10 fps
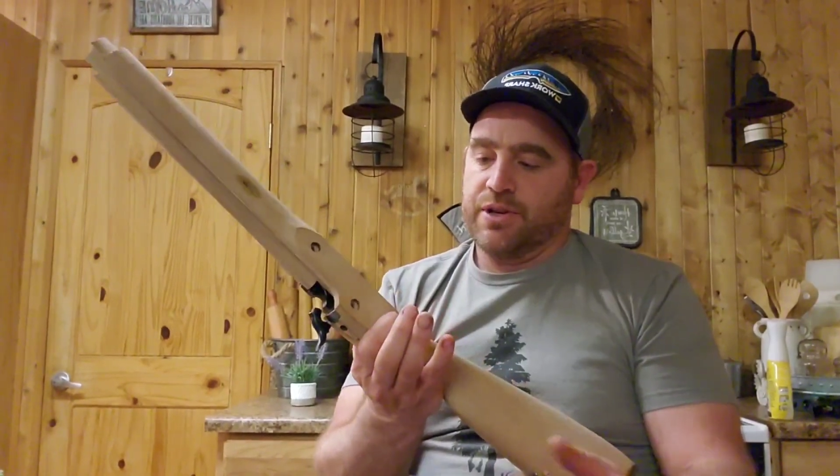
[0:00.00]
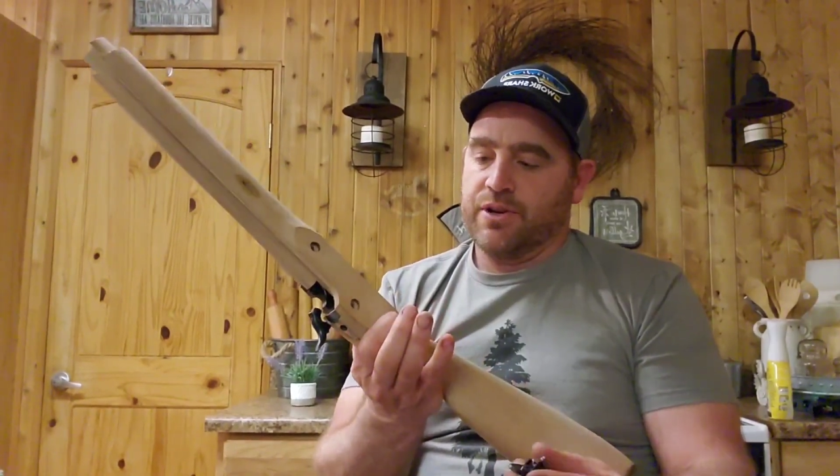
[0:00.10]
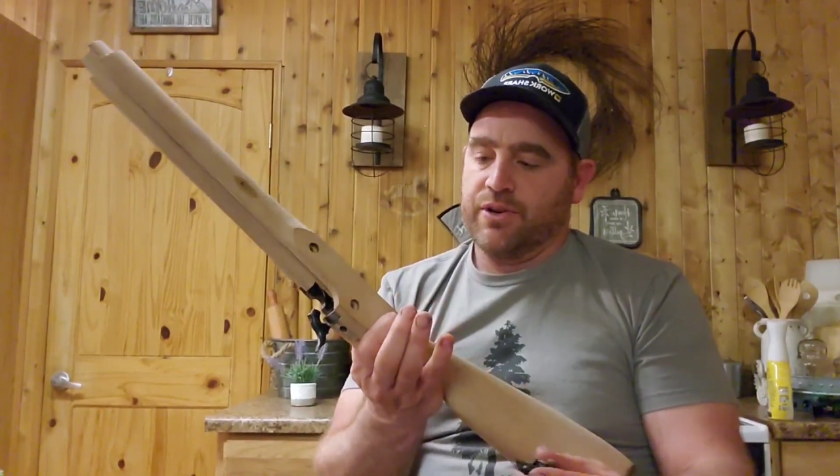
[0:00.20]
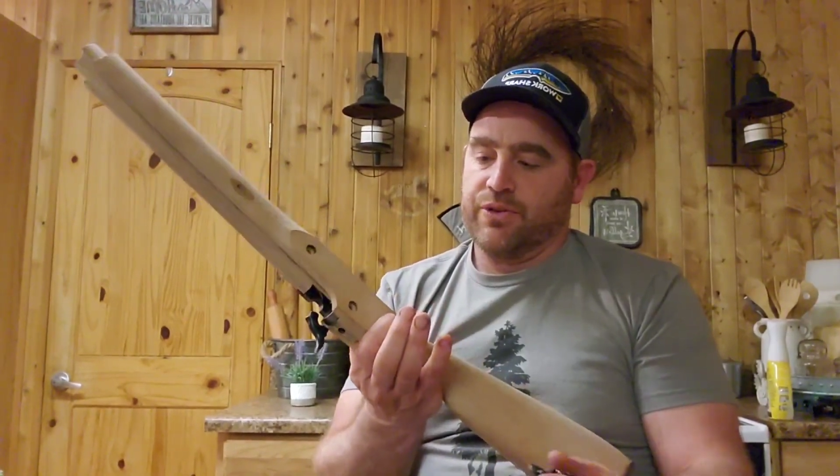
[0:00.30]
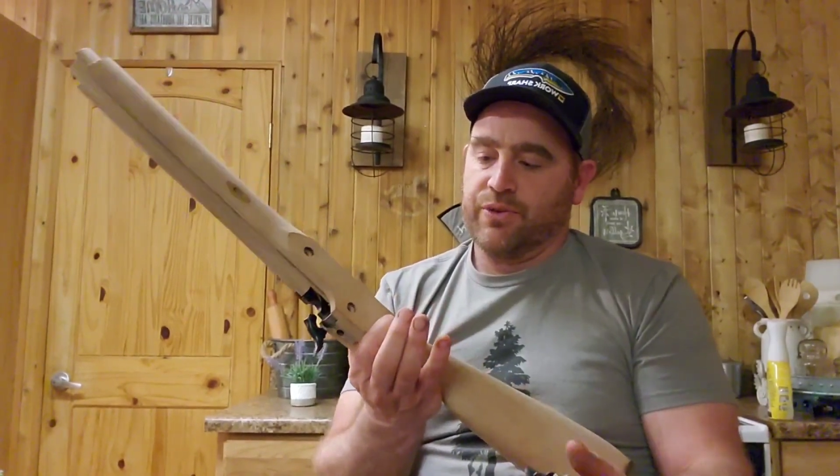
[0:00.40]

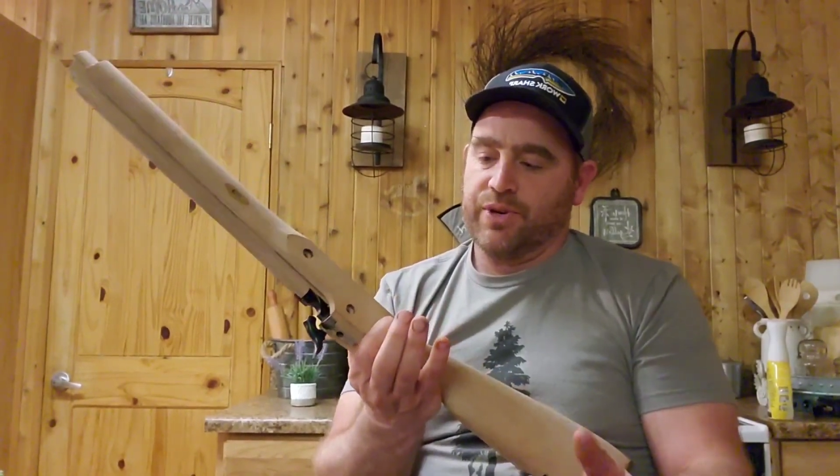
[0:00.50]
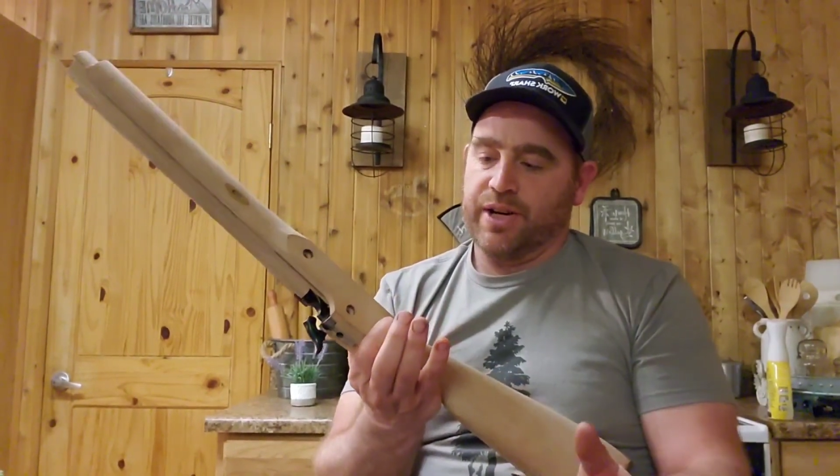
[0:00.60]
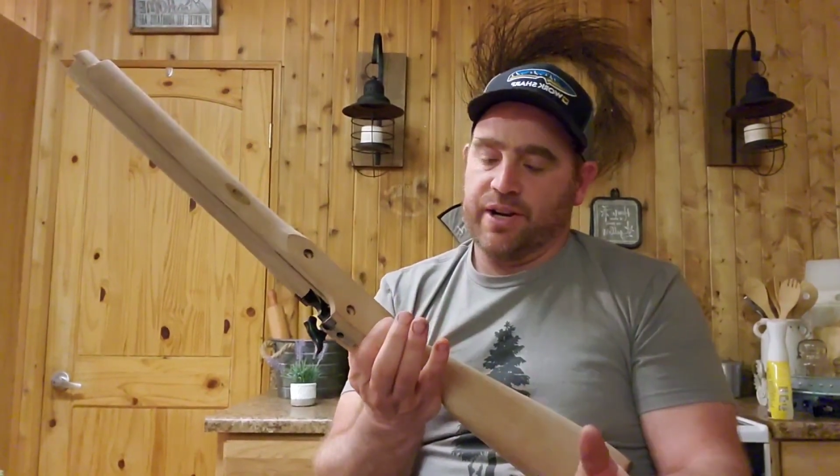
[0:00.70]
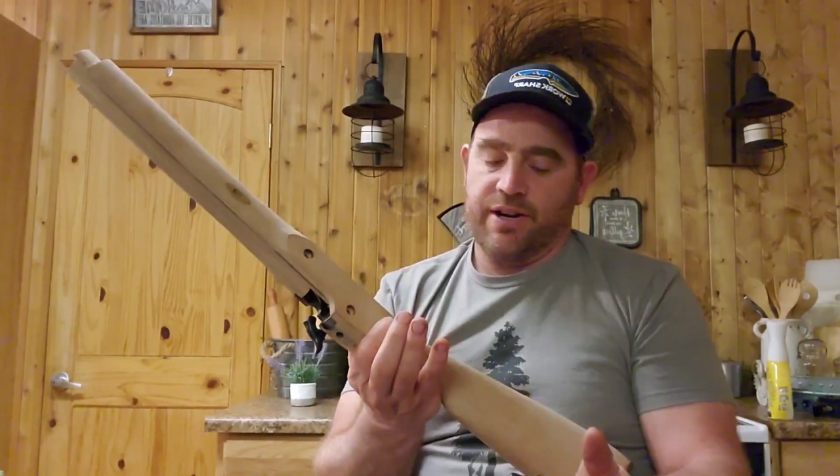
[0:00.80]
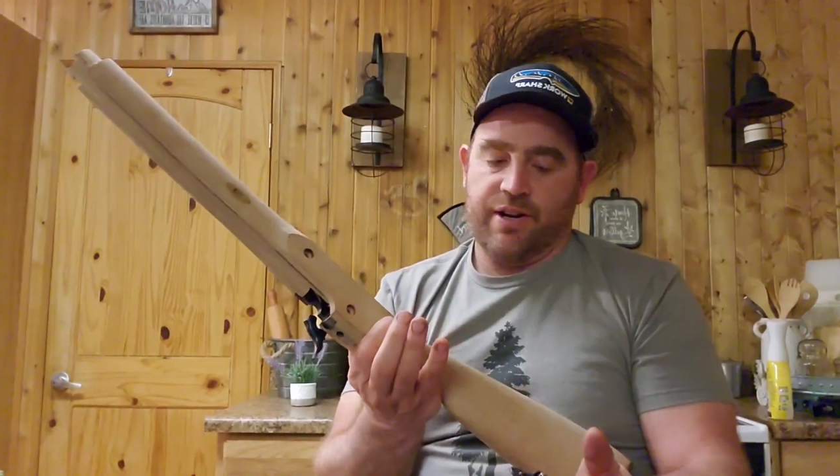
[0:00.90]
go through
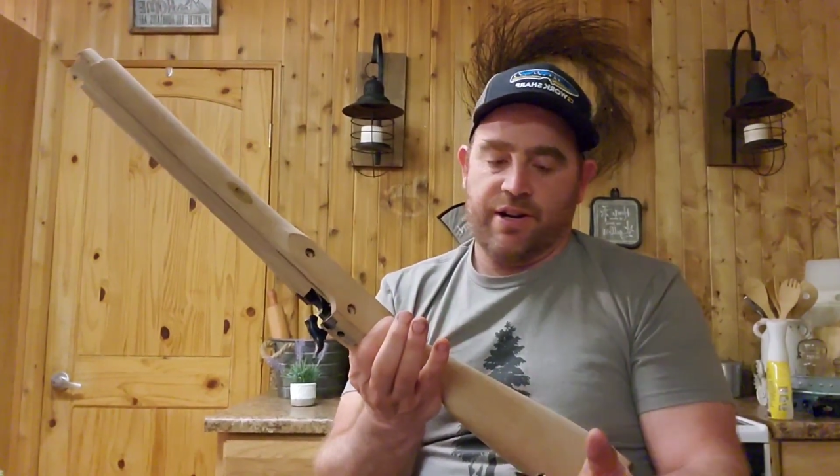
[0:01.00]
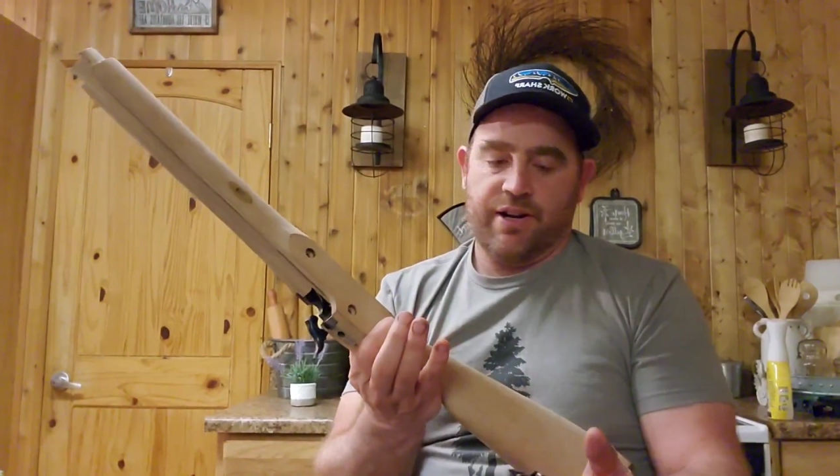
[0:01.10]
here